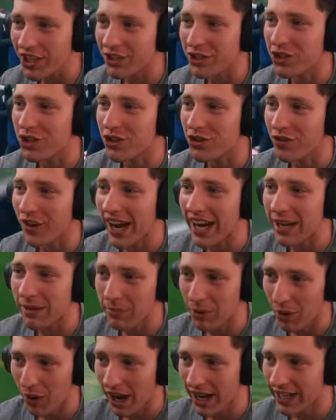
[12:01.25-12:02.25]
rocket it straight
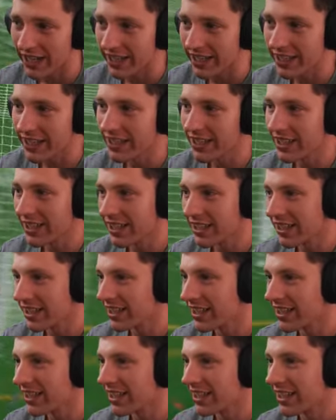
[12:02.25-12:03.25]
at Muani.
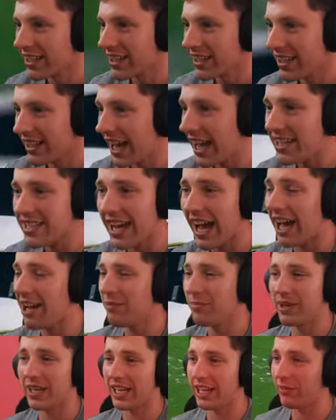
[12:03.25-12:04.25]
That's
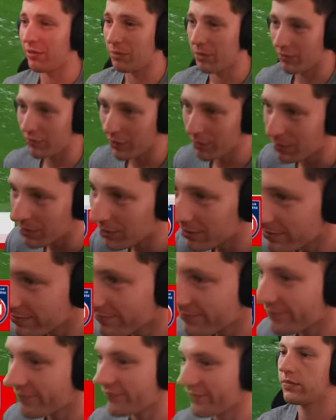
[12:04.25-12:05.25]
unbelievable football.